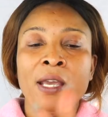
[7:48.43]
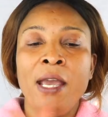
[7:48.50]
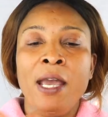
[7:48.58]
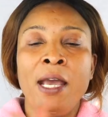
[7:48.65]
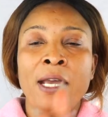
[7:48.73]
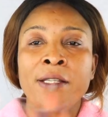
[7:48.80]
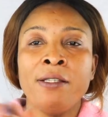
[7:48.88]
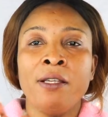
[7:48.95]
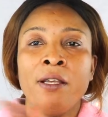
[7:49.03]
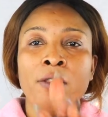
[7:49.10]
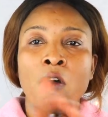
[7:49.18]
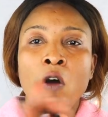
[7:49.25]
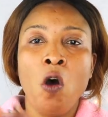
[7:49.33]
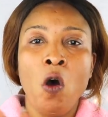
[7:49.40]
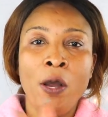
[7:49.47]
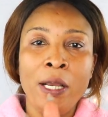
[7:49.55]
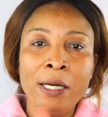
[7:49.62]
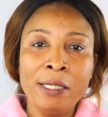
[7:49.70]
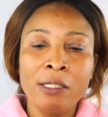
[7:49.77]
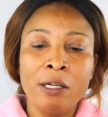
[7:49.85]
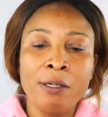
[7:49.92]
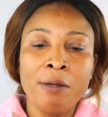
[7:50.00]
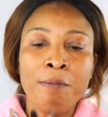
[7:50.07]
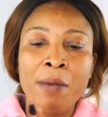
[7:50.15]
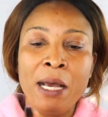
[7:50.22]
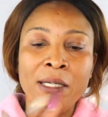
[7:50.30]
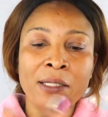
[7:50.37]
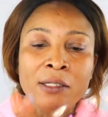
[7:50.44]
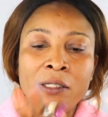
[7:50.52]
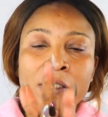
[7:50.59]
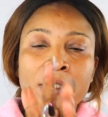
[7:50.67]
and the oil is gonna melt